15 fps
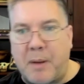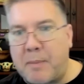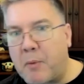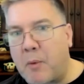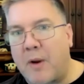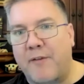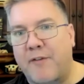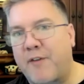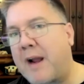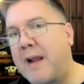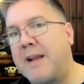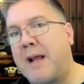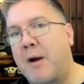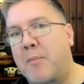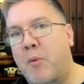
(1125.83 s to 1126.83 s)
people want to
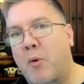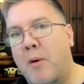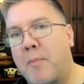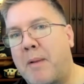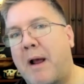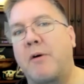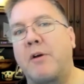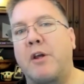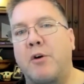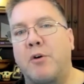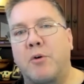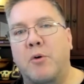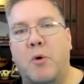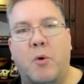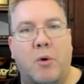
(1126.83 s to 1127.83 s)
find out more about
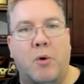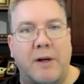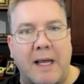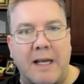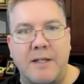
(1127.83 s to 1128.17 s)
you or